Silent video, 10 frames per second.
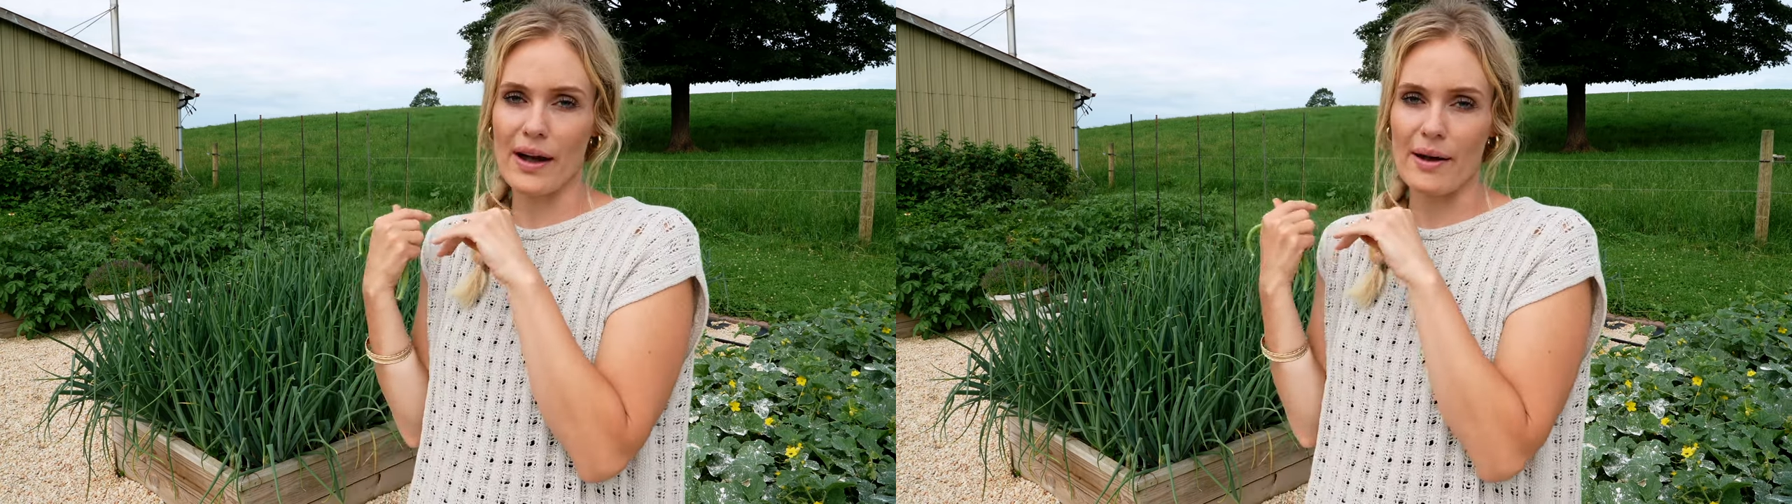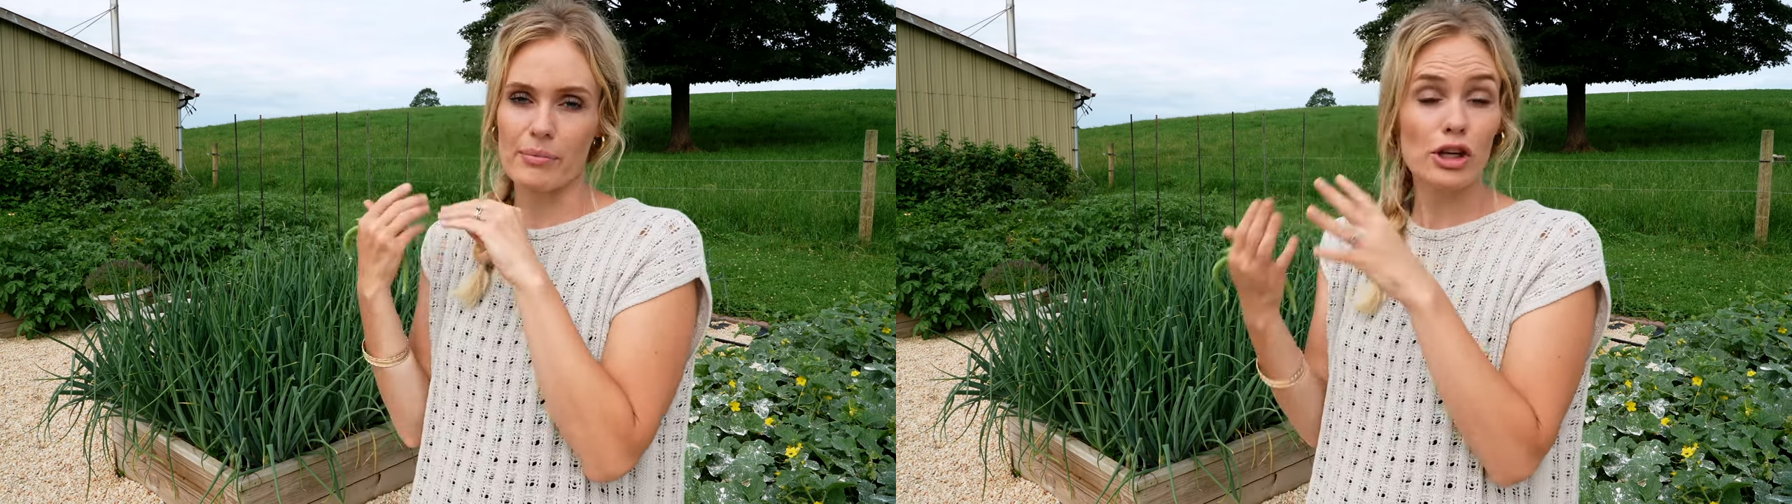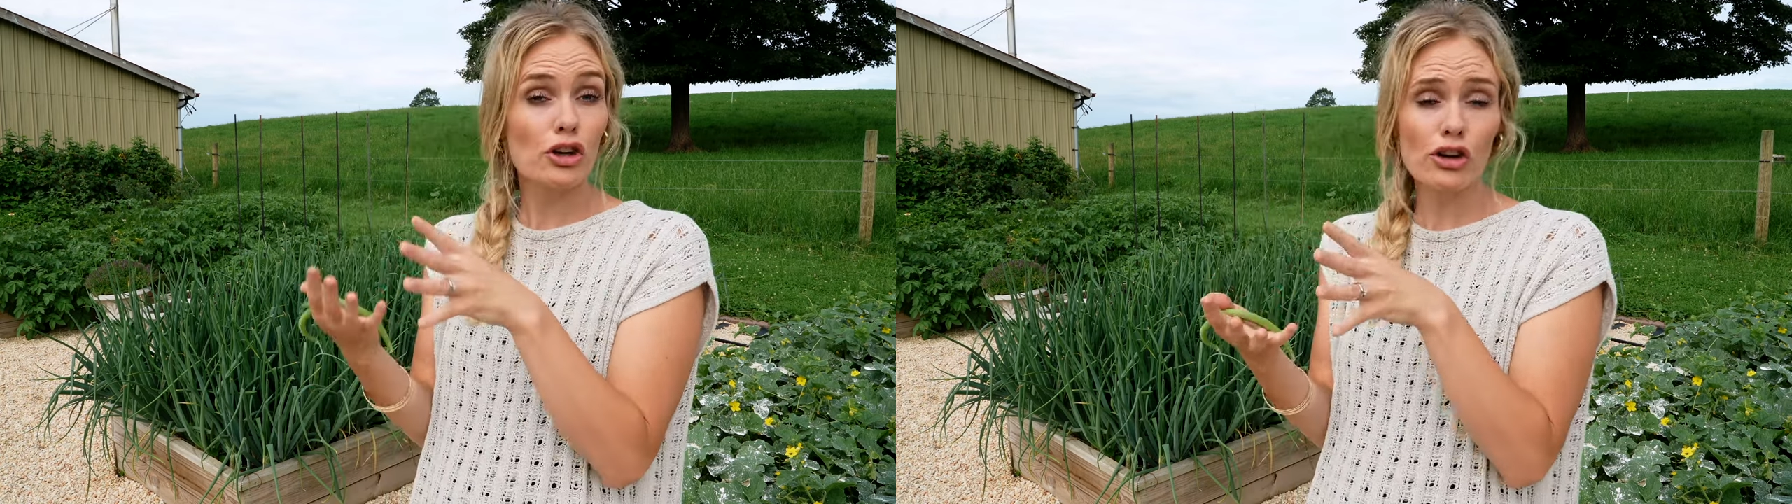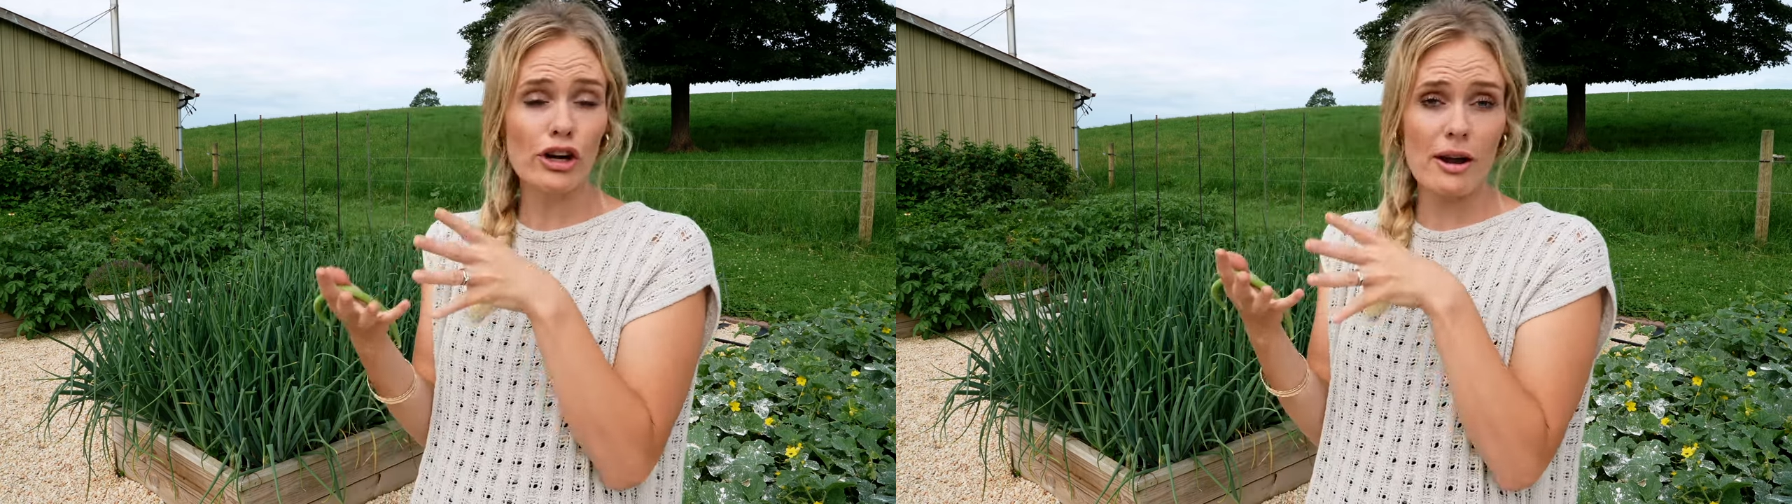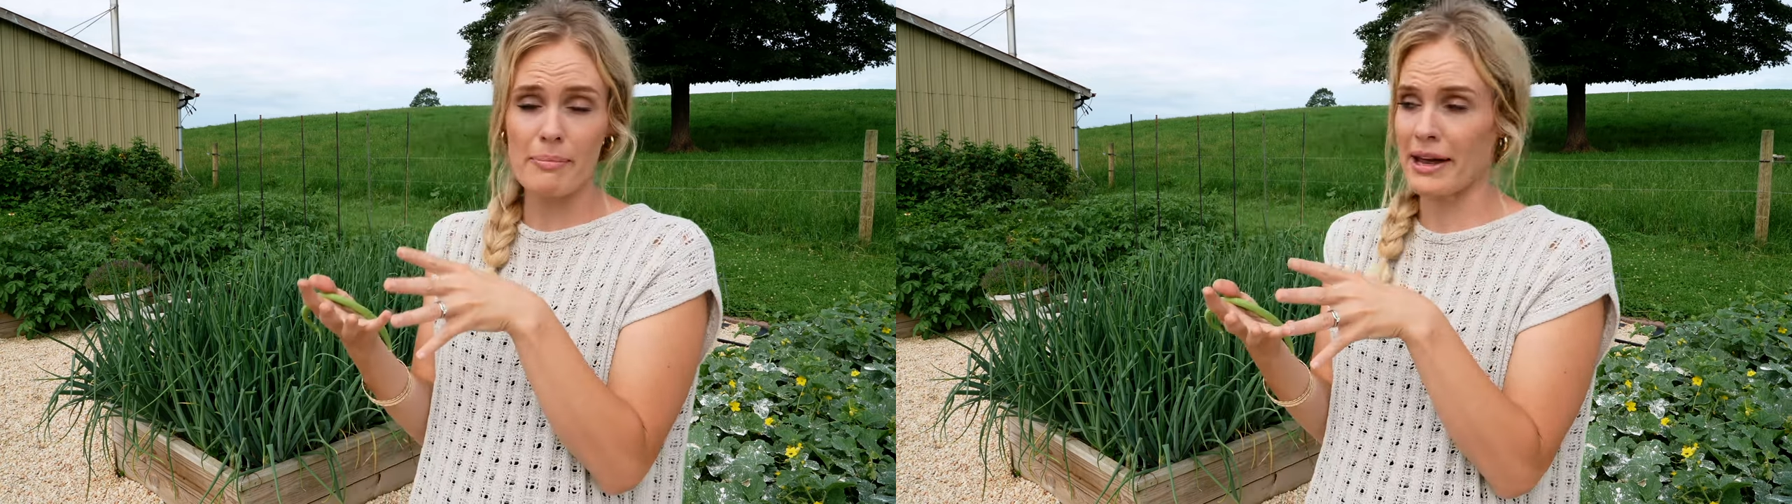um,
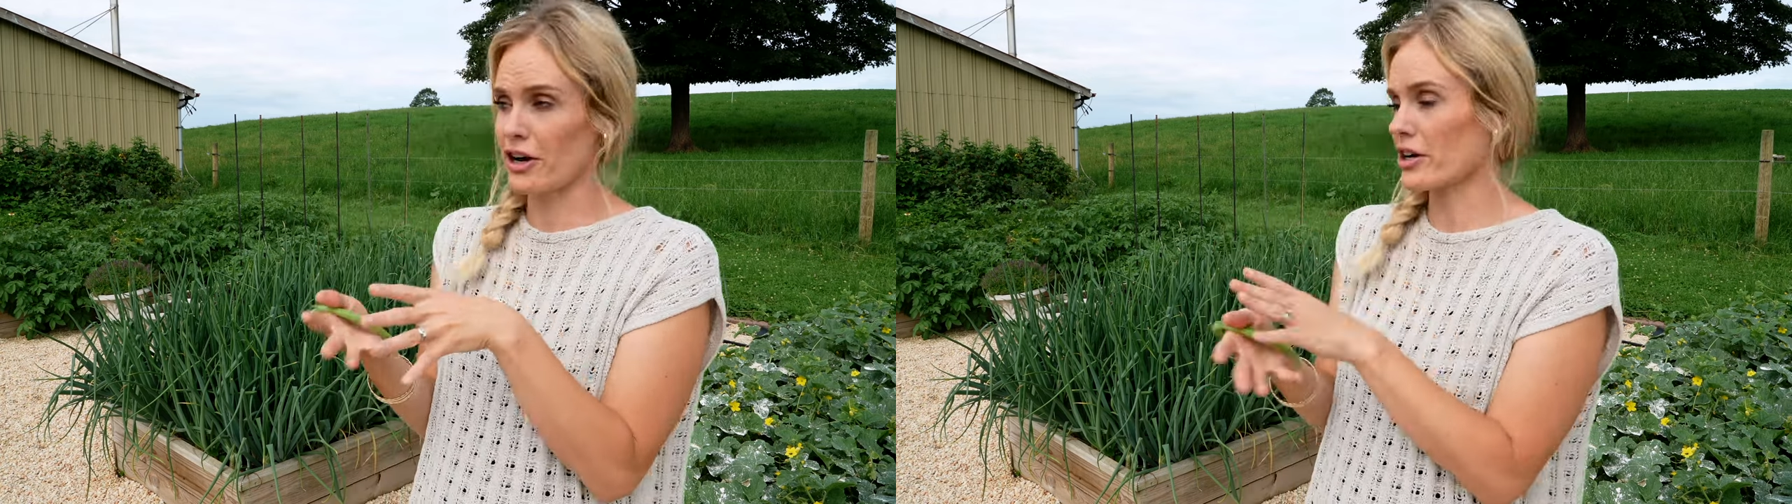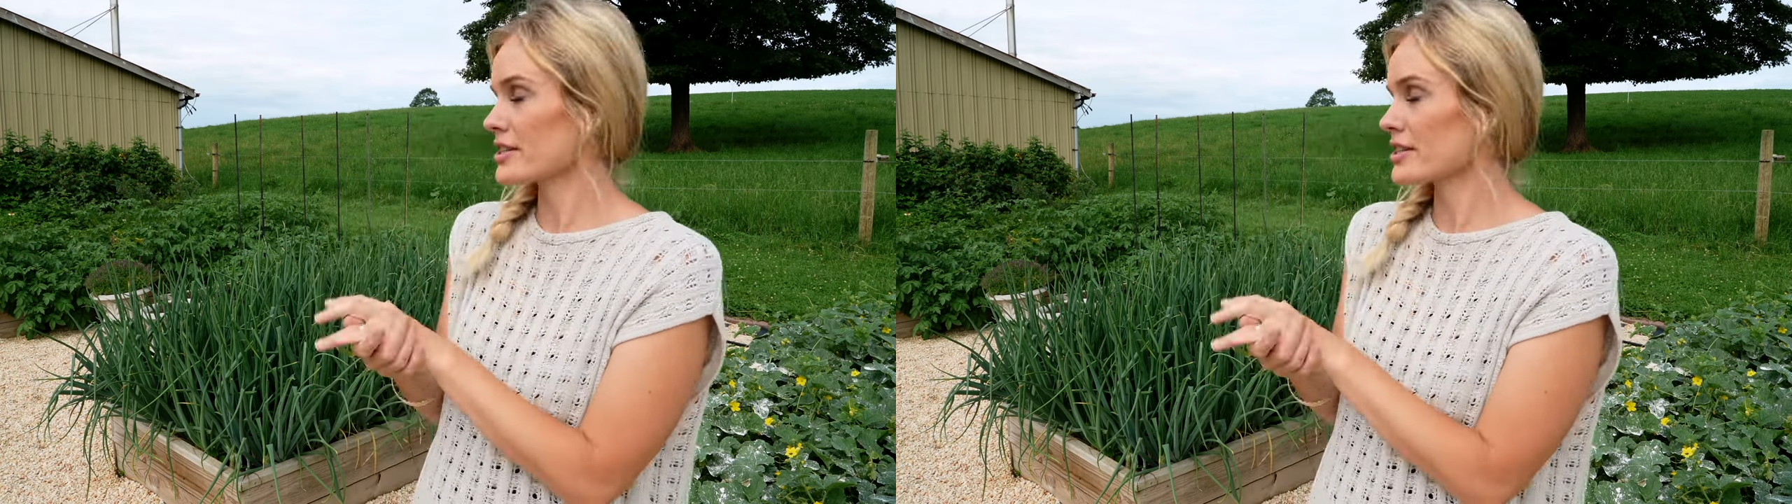cure better.